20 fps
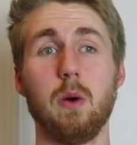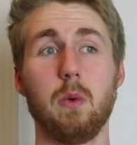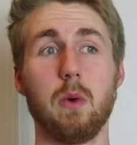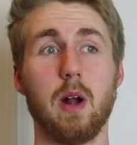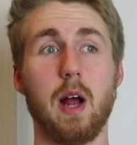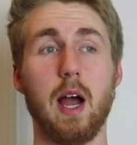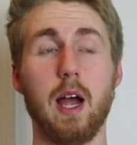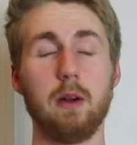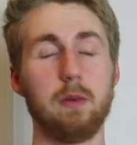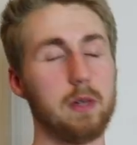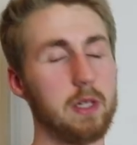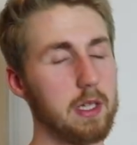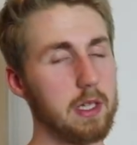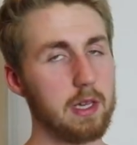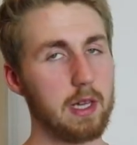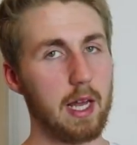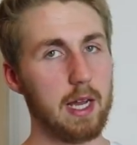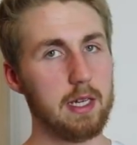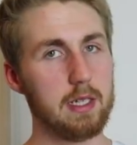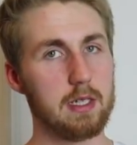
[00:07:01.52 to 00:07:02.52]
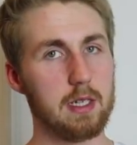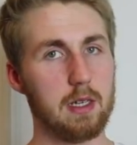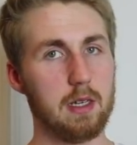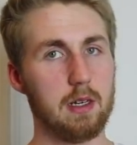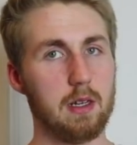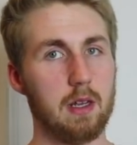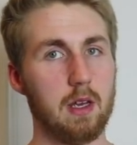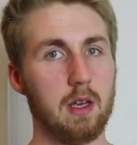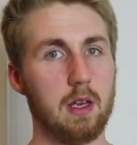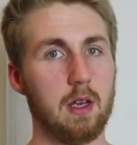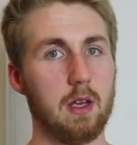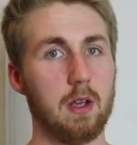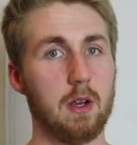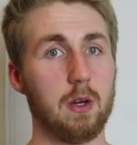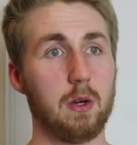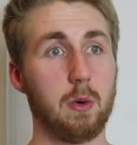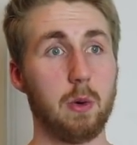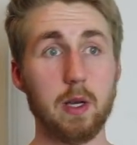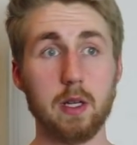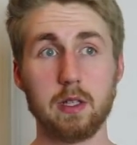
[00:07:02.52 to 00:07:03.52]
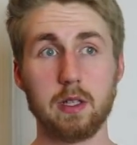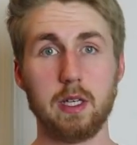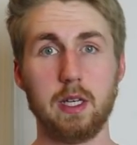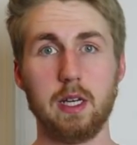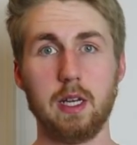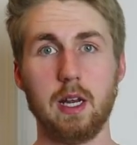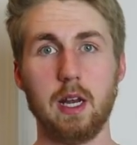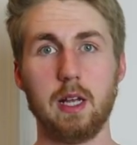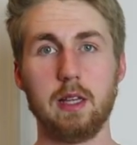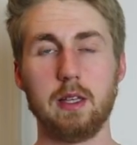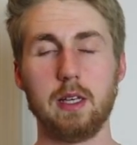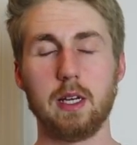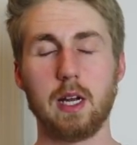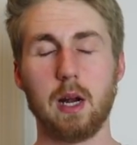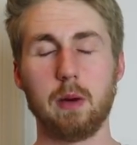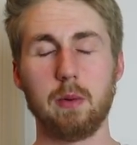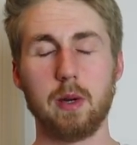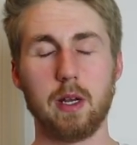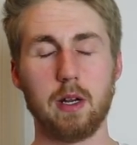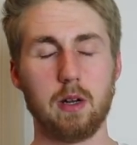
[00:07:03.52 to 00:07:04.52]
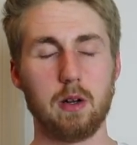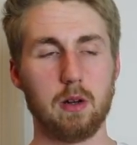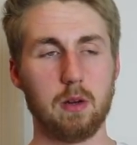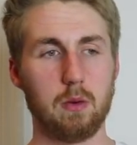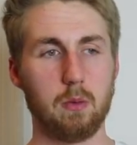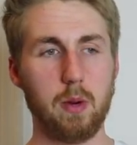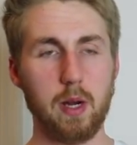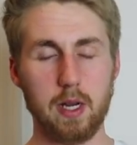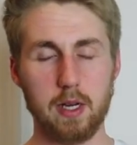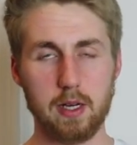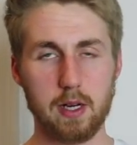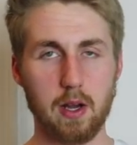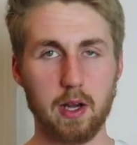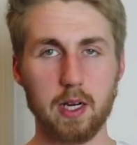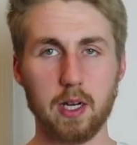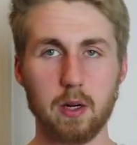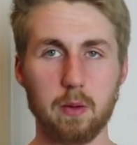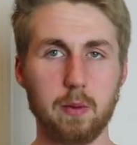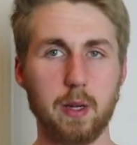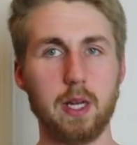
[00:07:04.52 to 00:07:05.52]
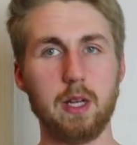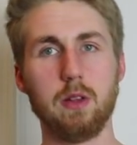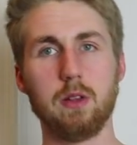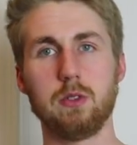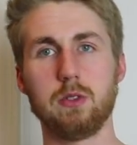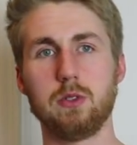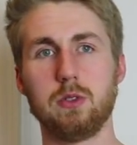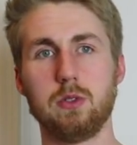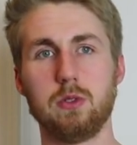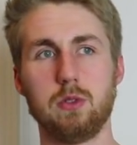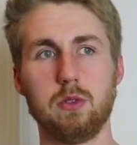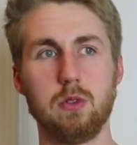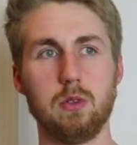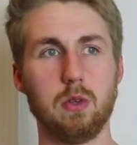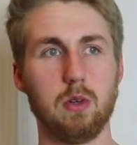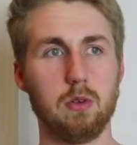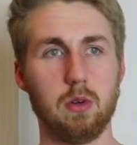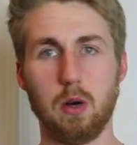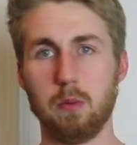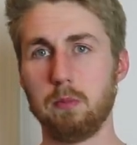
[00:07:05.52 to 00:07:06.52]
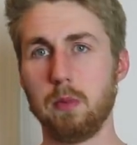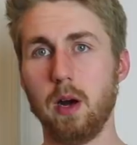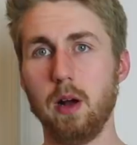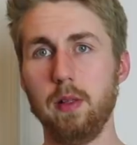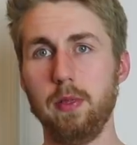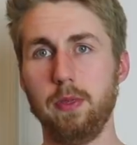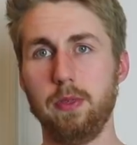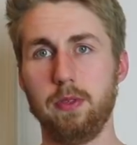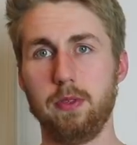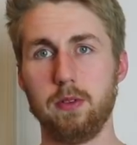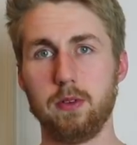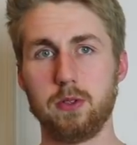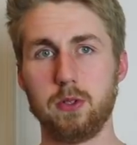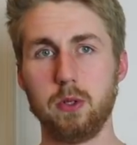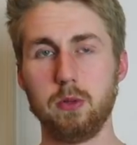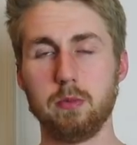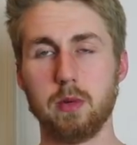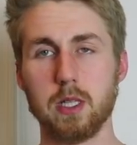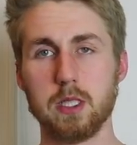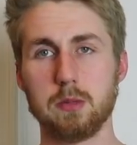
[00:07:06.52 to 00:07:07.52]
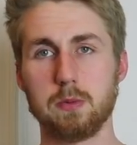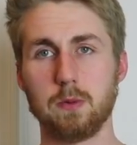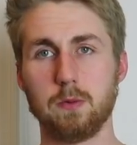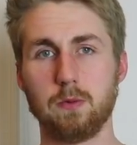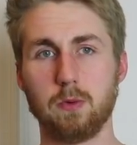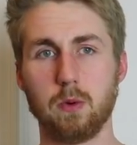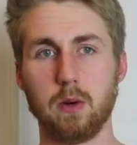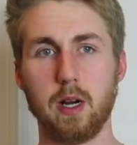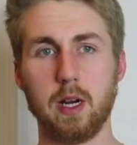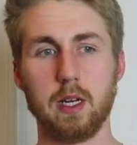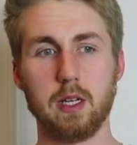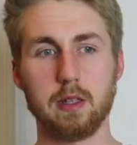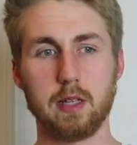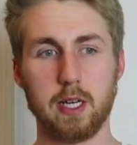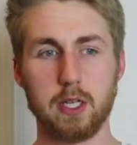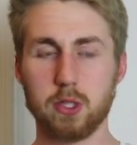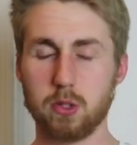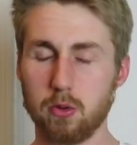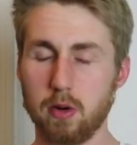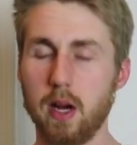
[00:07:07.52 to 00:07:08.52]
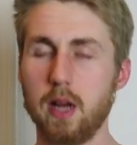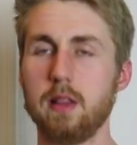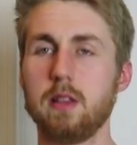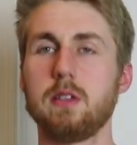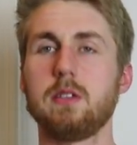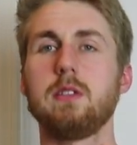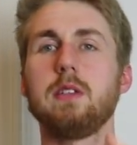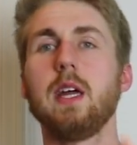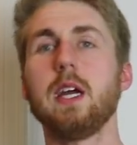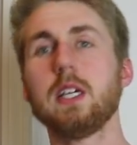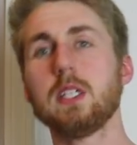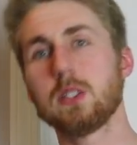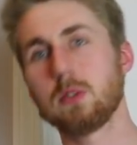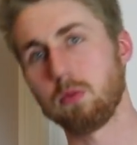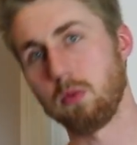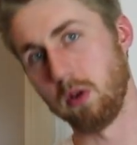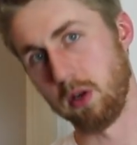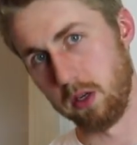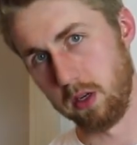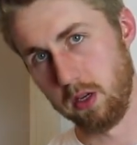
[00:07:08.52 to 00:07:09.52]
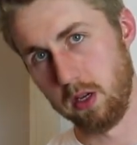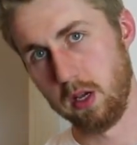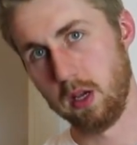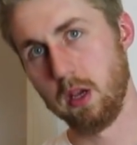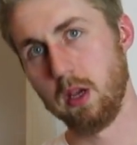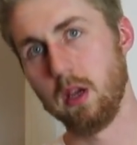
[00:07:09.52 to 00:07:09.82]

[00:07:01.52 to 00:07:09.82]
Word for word: where I really liked it quickly and then I went, wait, now I gotta wait a month, two months before I can like try this next one.